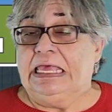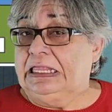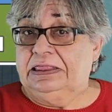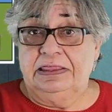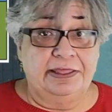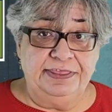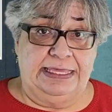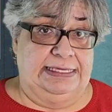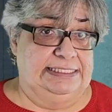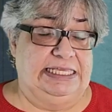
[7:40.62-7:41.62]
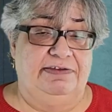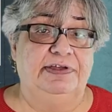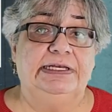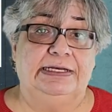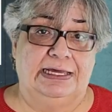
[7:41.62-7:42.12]
Nothing is
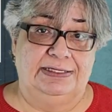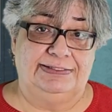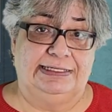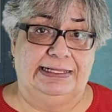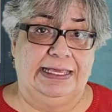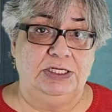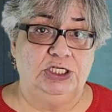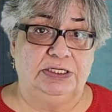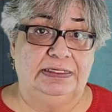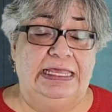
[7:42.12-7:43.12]
given in isolation.